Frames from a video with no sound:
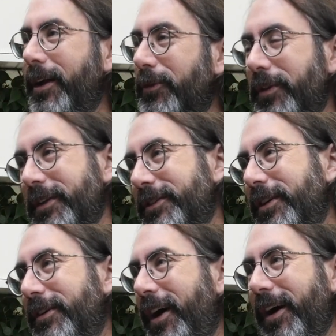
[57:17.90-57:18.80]
I don't think
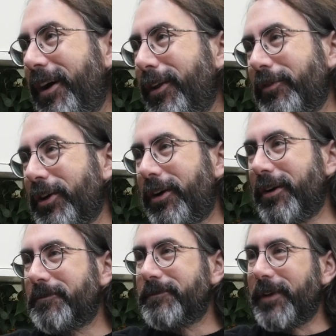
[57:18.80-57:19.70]
so. I love the
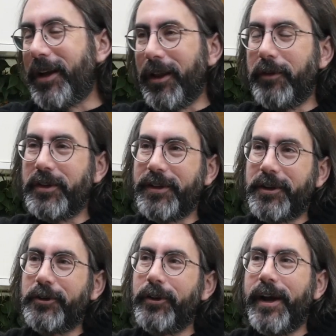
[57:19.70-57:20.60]
car. And I love the
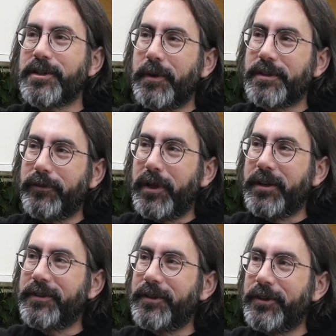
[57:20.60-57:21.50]
technical aspects about